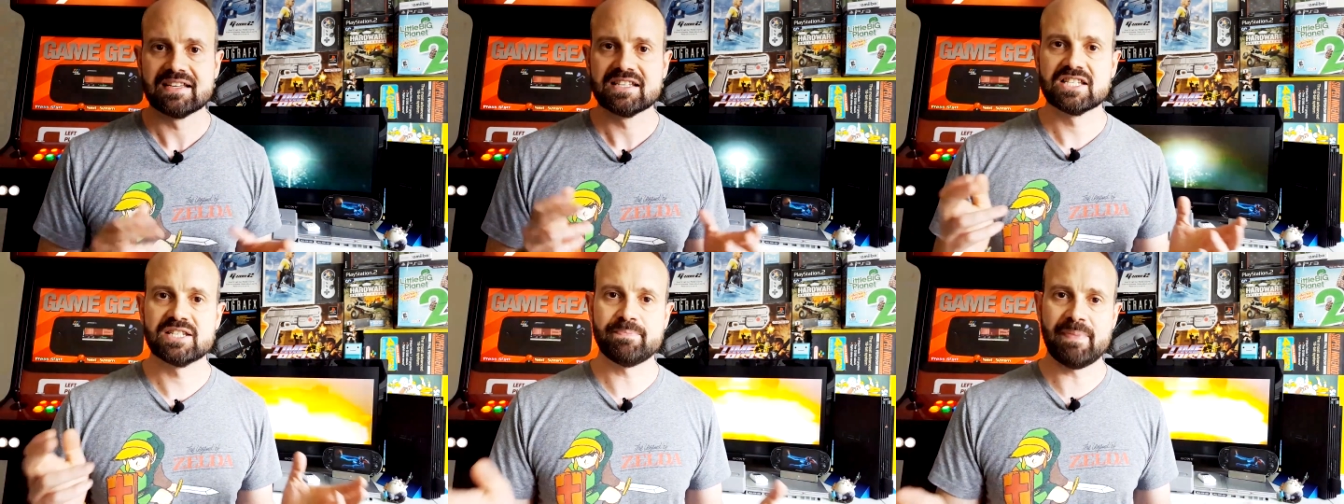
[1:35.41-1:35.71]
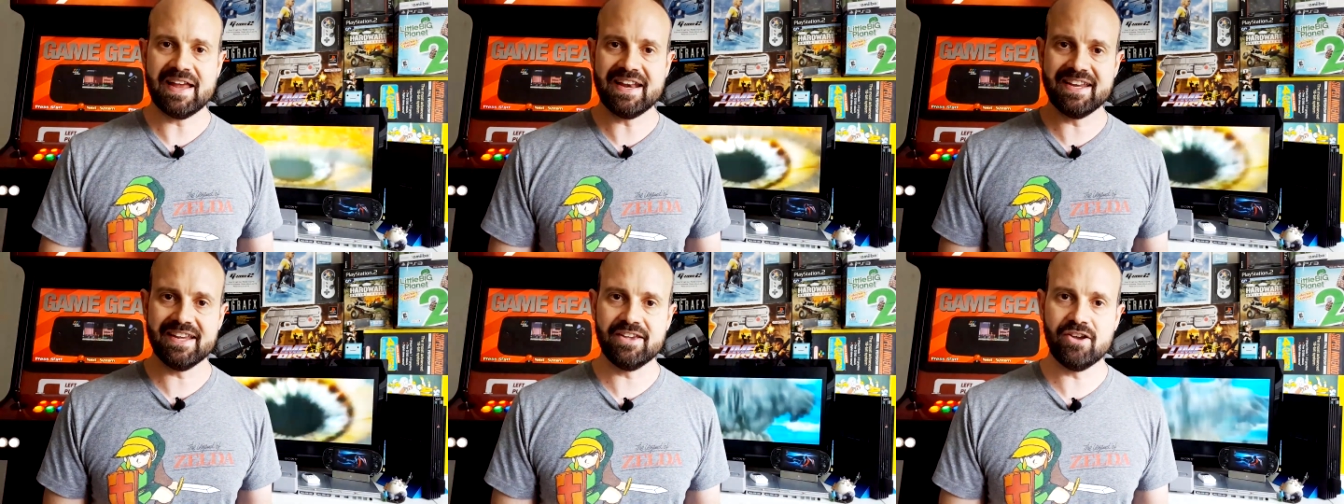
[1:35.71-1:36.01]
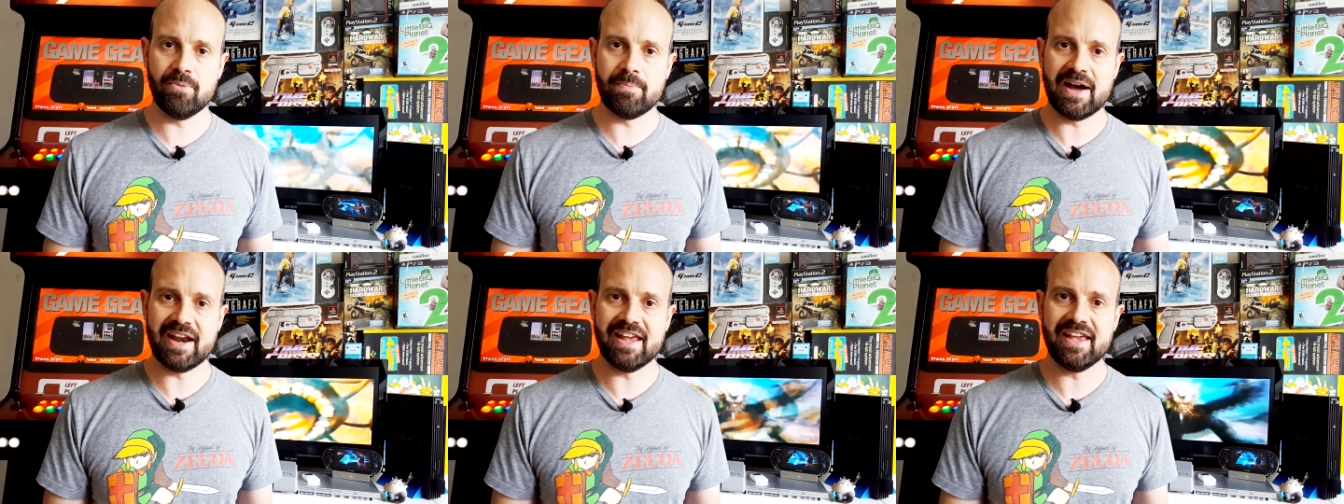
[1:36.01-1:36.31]
Spending
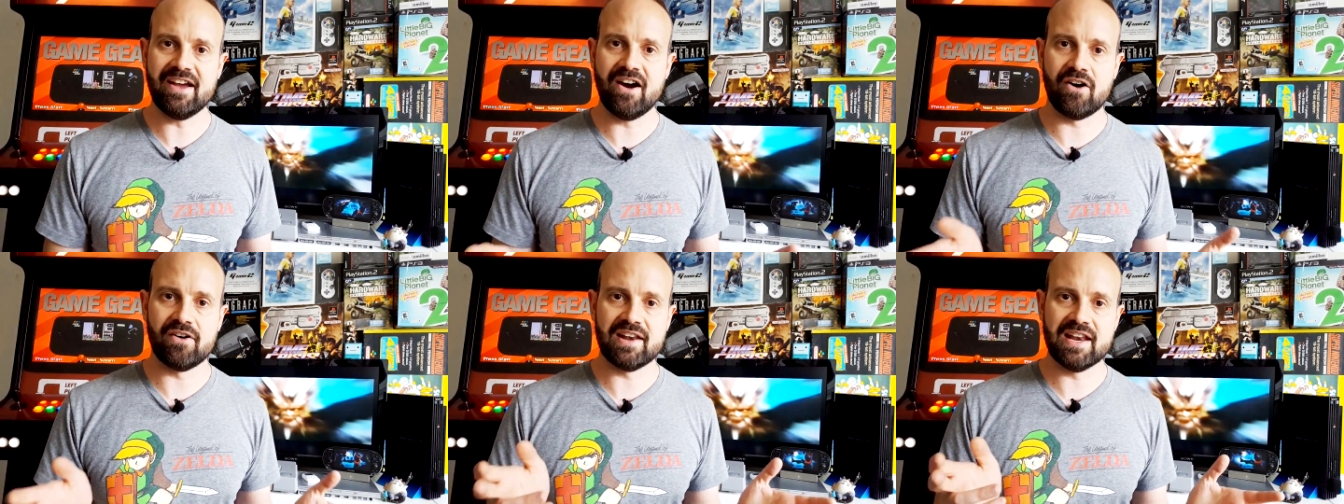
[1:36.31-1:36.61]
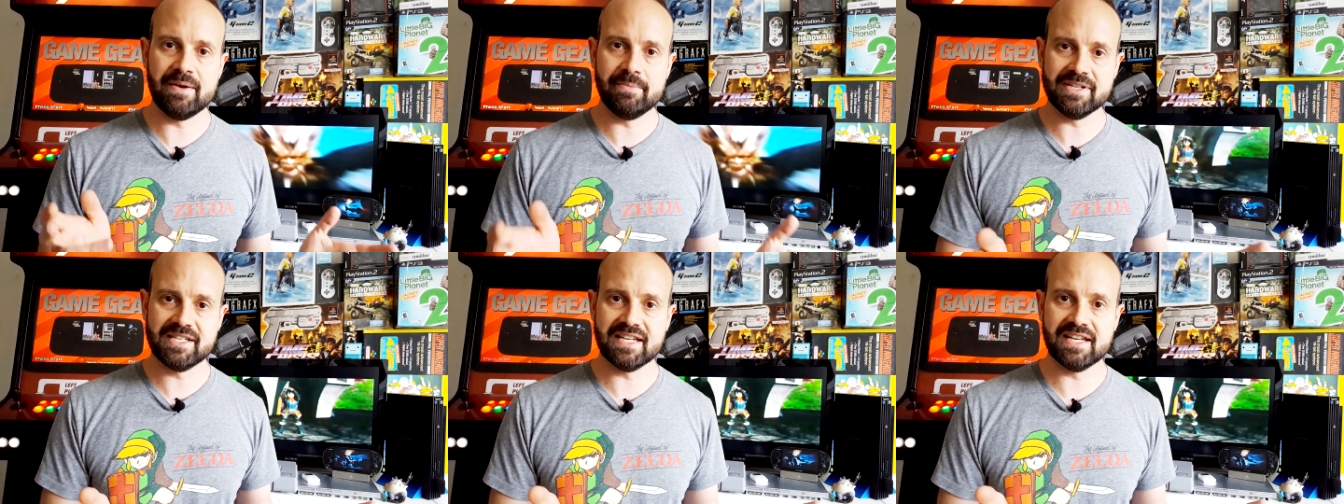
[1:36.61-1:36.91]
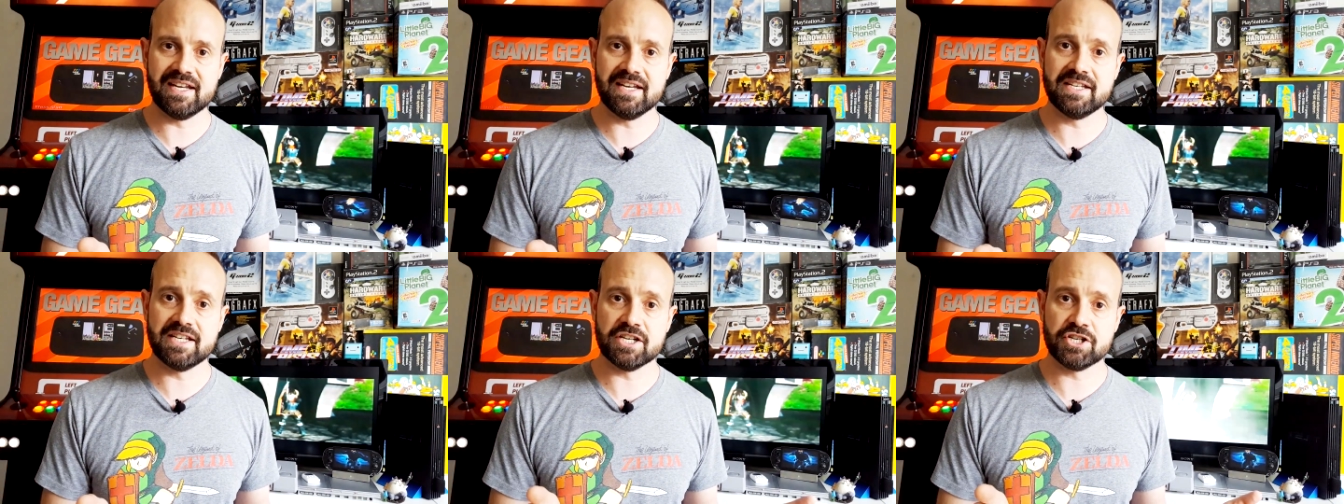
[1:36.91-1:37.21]
your money on
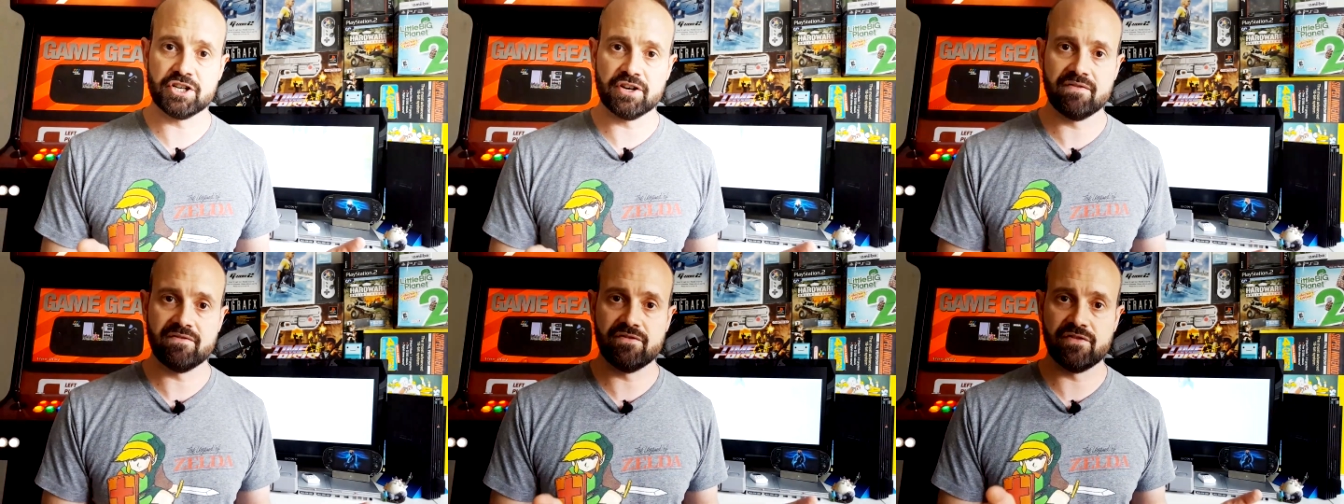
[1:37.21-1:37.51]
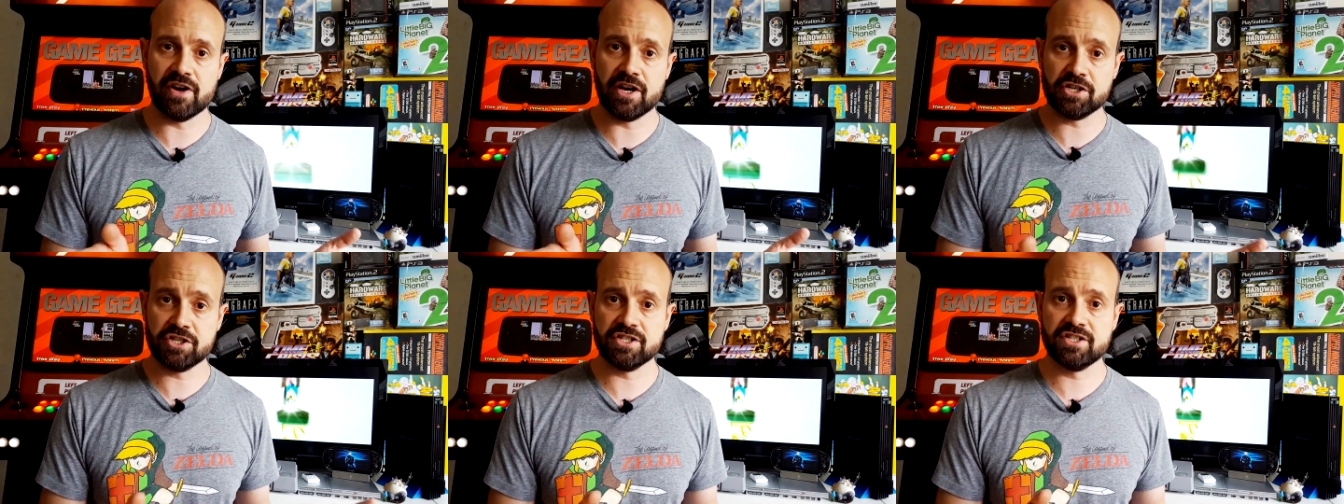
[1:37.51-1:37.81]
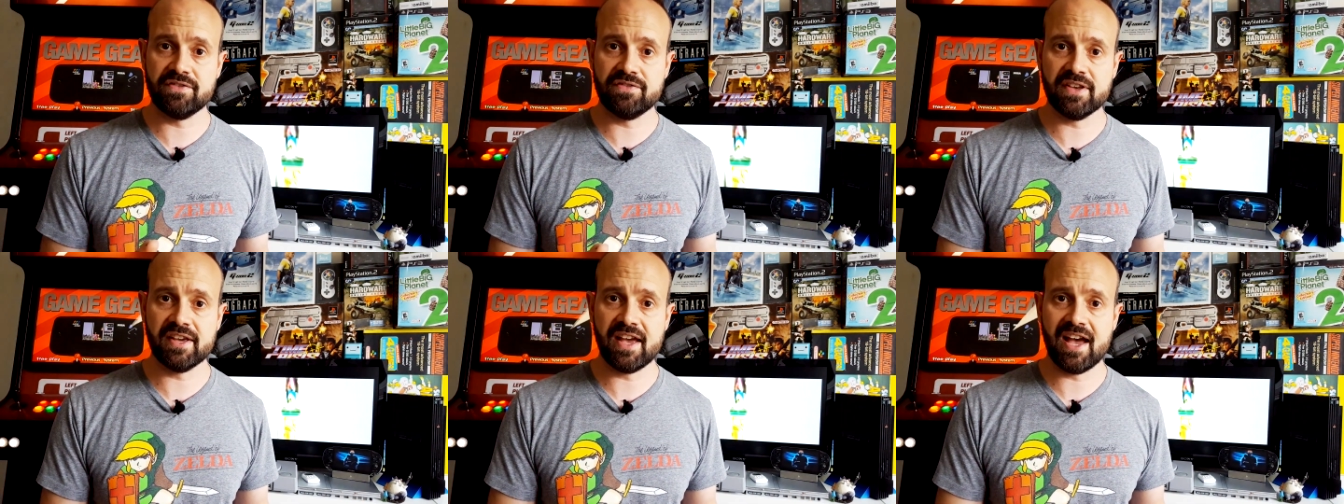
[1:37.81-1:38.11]
limited edition
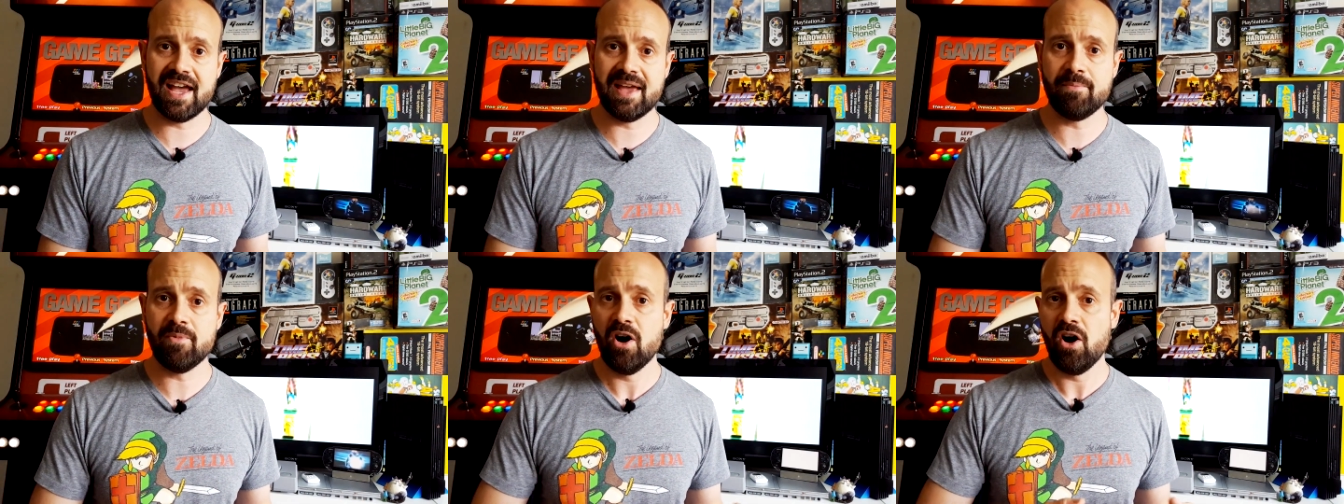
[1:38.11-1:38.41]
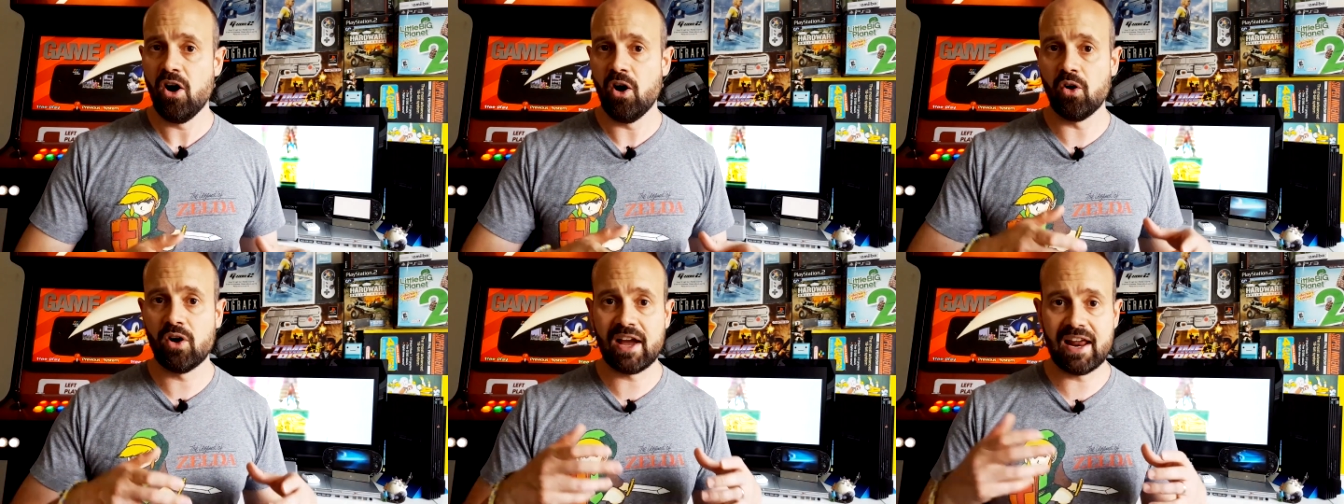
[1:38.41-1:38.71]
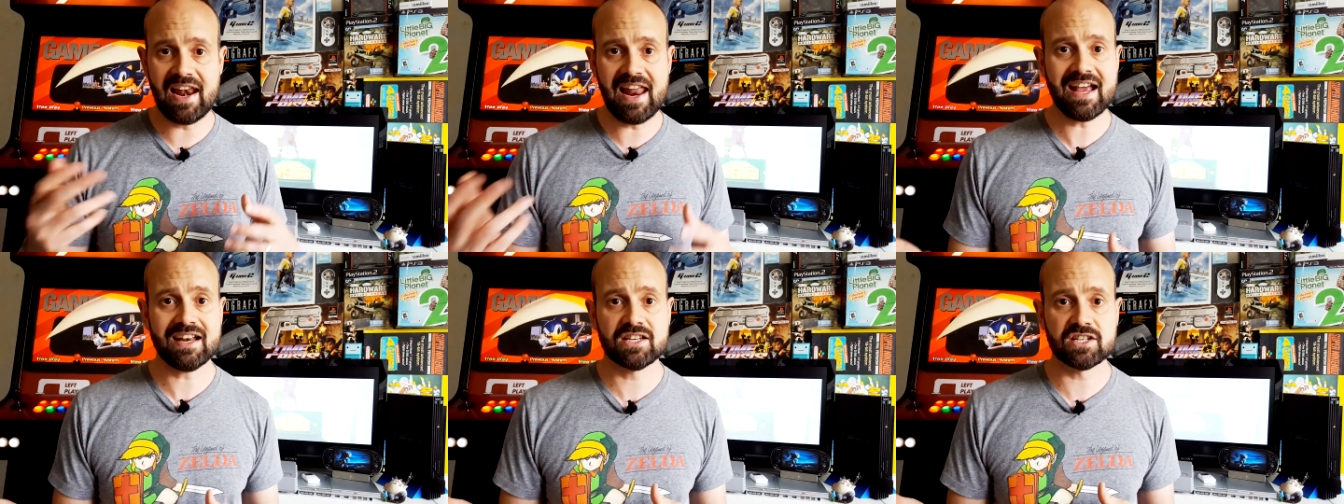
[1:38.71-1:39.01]
versions of the game or
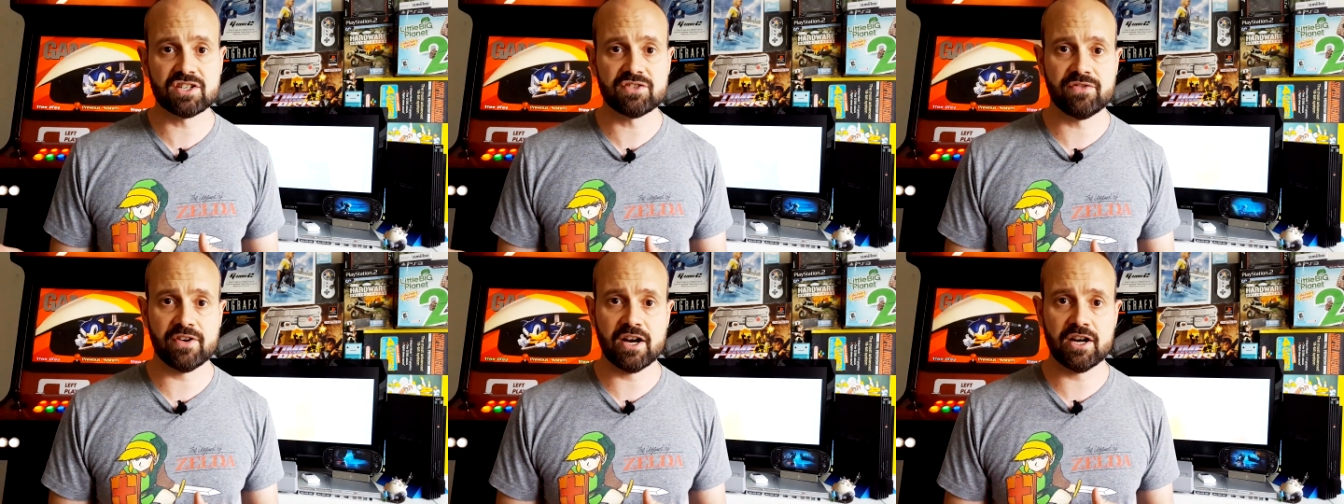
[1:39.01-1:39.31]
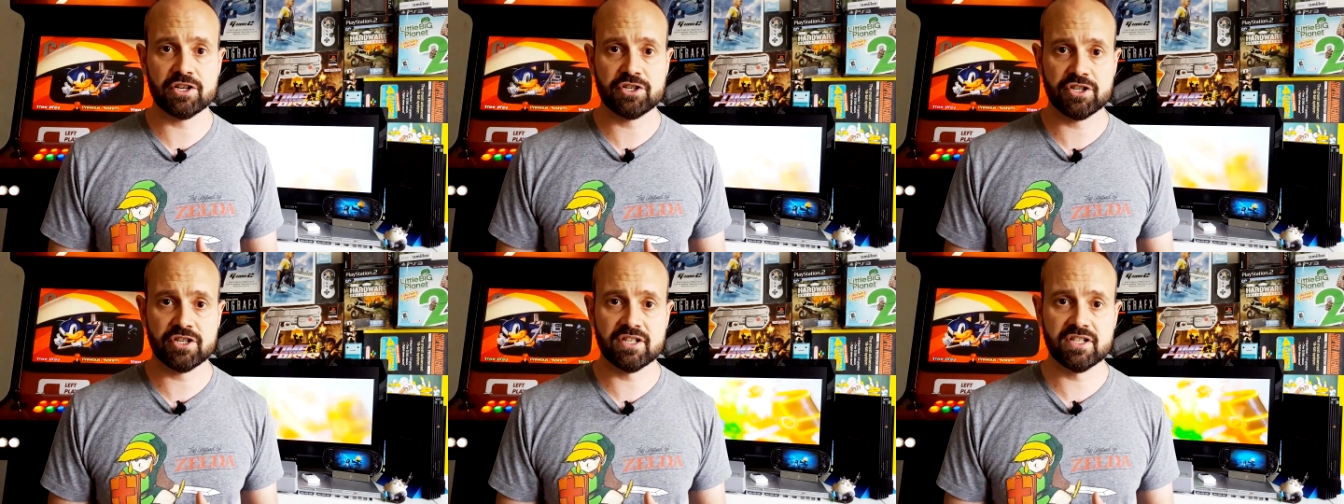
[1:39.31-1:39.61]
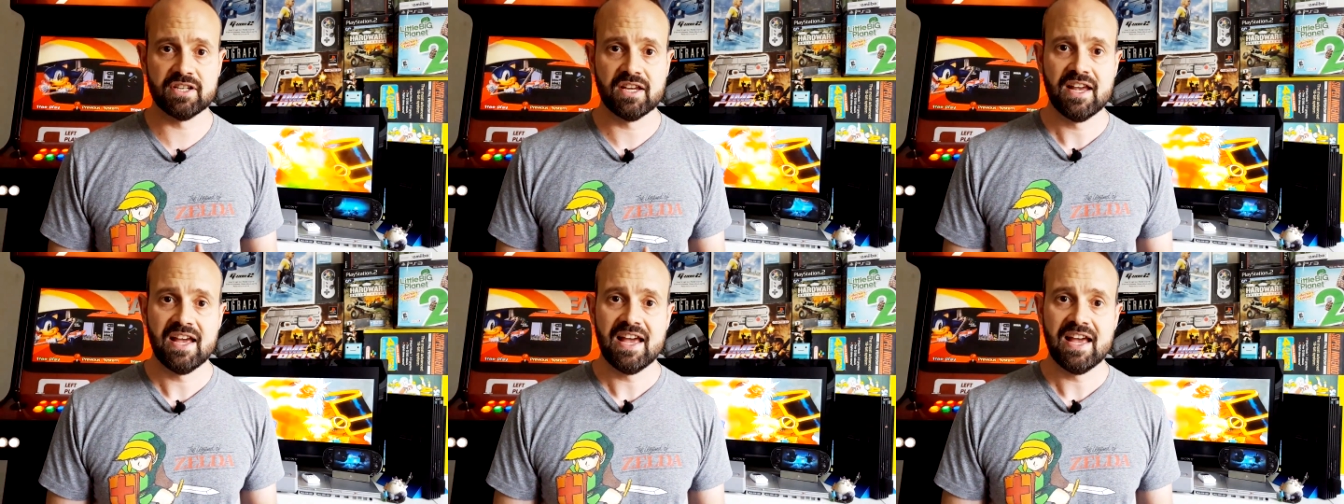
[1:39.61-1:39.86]
collector's versions